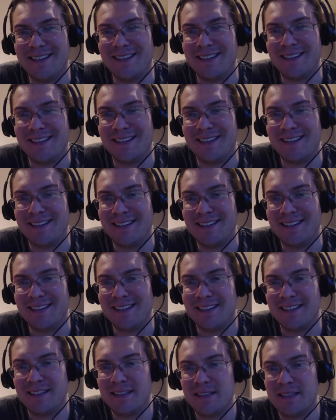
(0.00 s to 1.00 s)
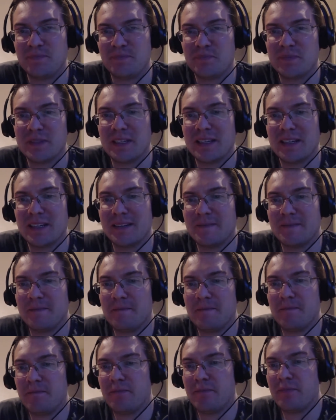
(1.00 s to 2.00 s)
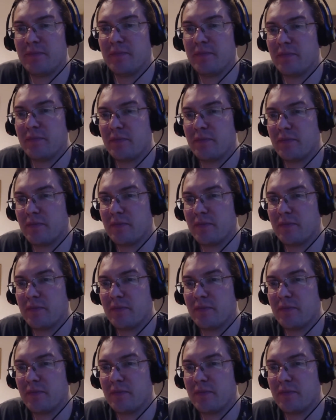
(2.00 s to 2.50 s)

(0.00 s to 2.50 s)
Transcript: greater. You see, Marnovo.